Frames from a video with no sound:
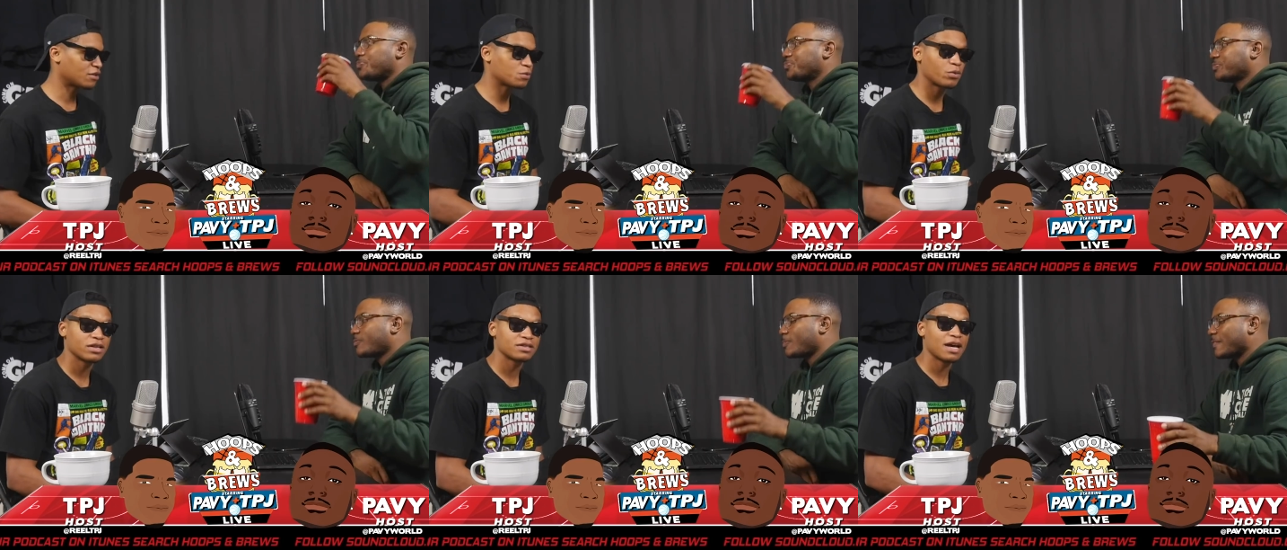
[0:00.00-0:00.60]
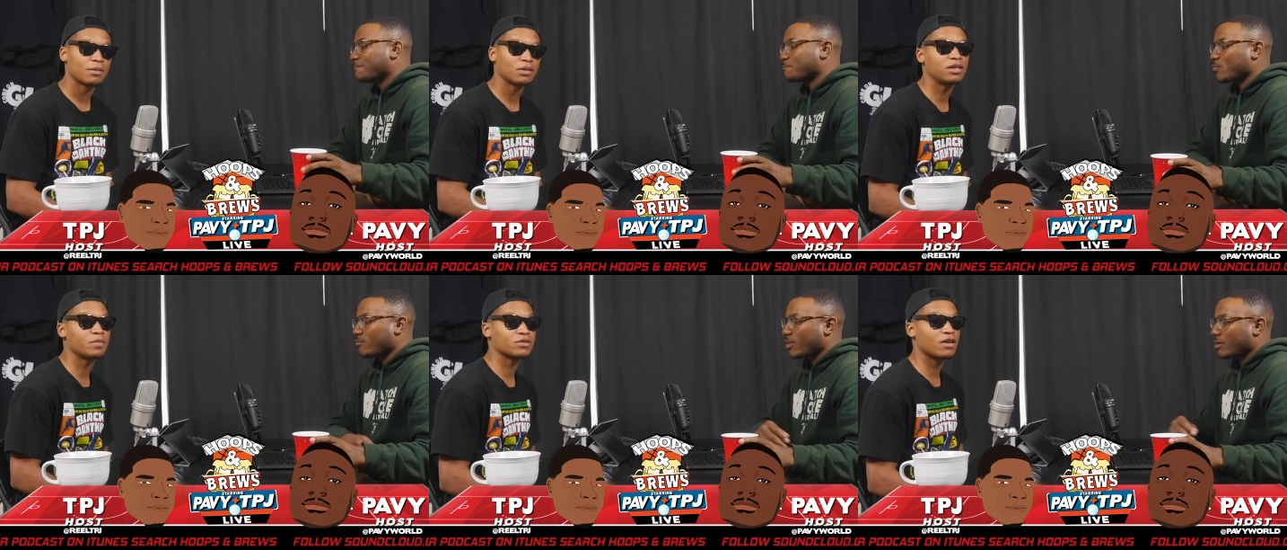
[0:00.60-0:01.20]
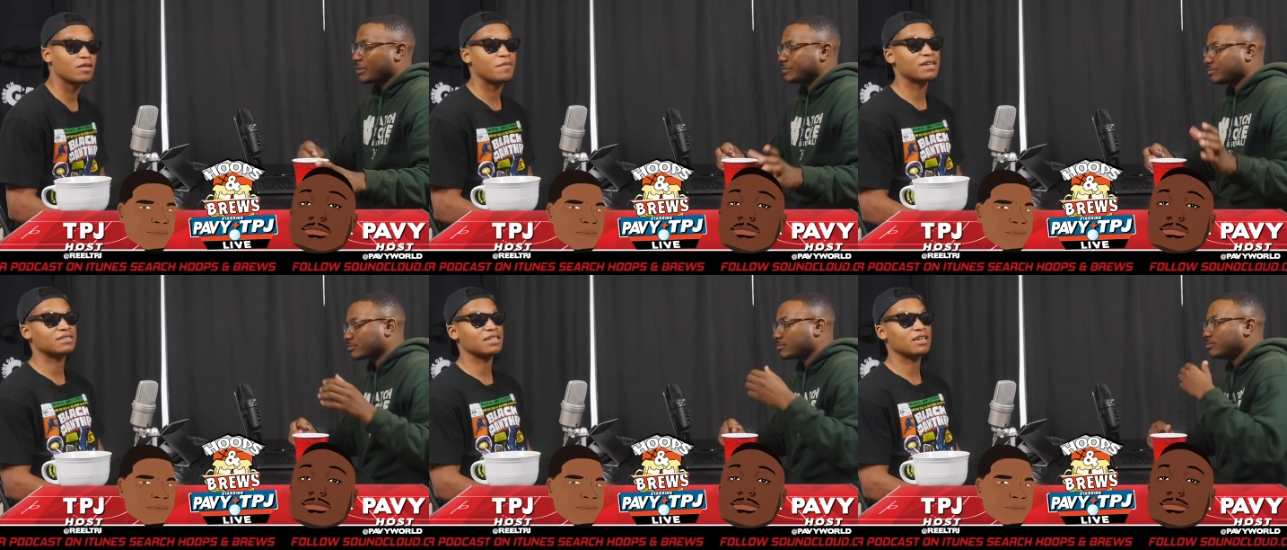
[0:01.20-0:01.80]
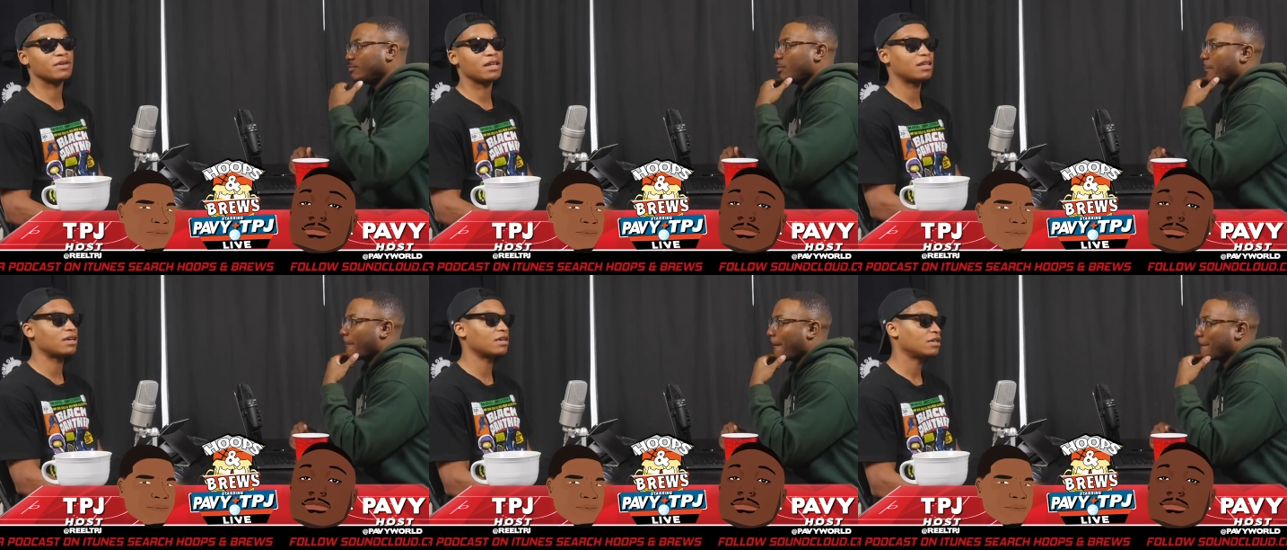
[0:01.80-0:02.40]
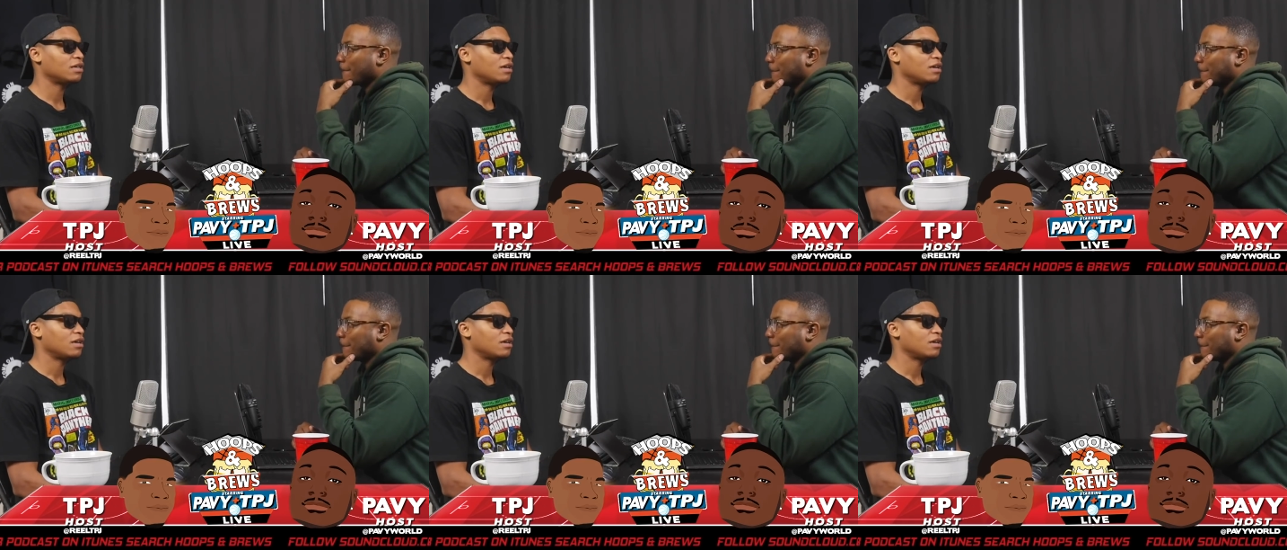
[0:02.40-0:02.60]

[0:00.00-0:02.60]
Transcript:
Speaker 1: at this point in time, the Clippers are the best team in L A.